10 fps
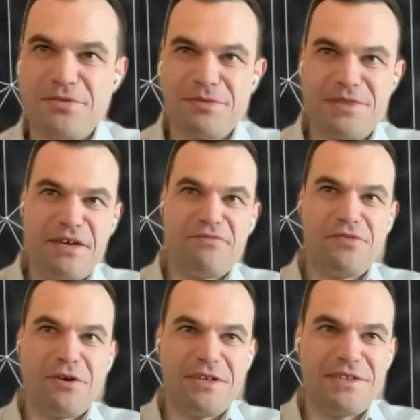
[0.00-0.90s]
you would say
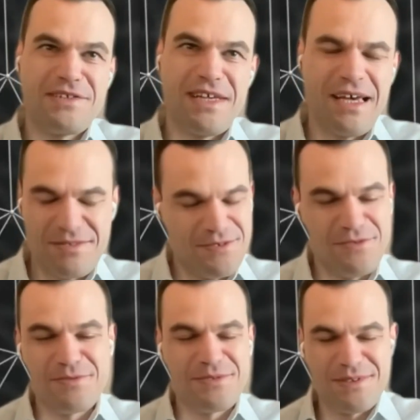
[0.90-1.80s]
Freud is...
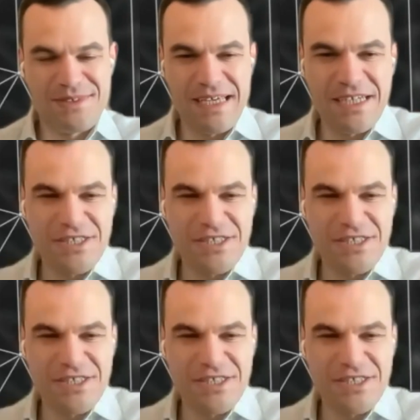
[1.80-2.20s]
say